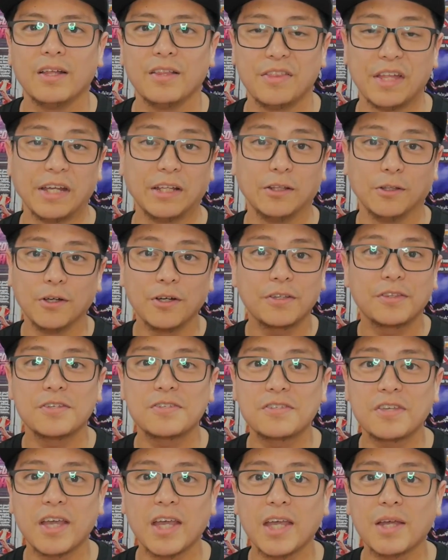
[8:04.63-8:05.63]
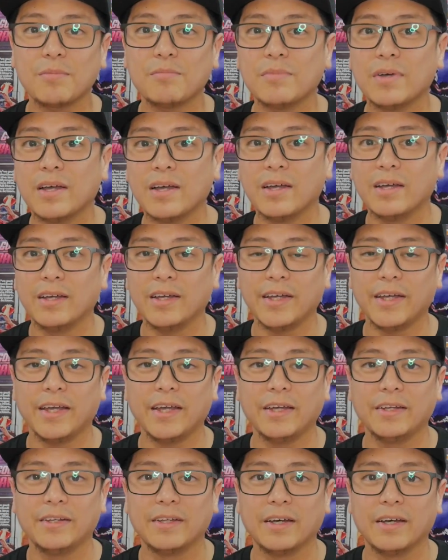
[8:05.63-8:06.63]
They look the same,
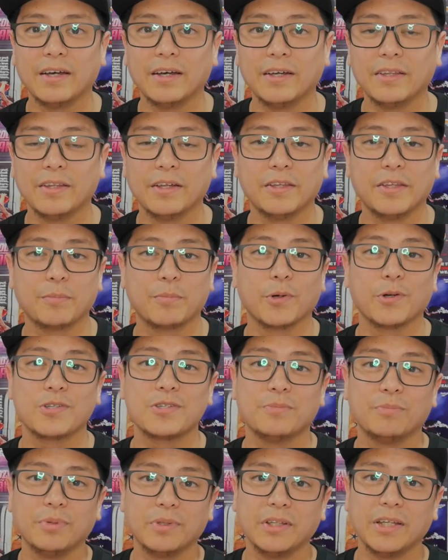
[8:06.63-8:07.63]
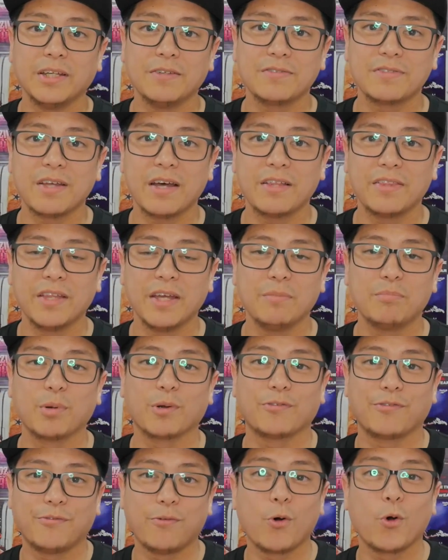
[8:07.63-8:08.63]
and the person believes that they
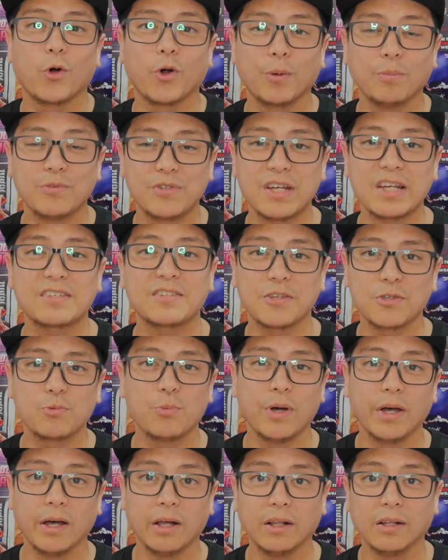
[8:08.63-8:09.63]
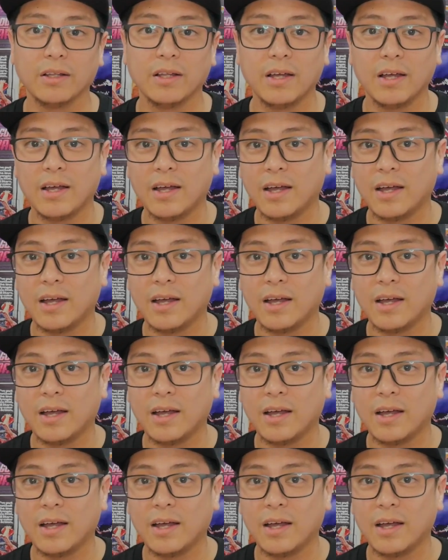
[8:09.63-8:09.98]
perform just as well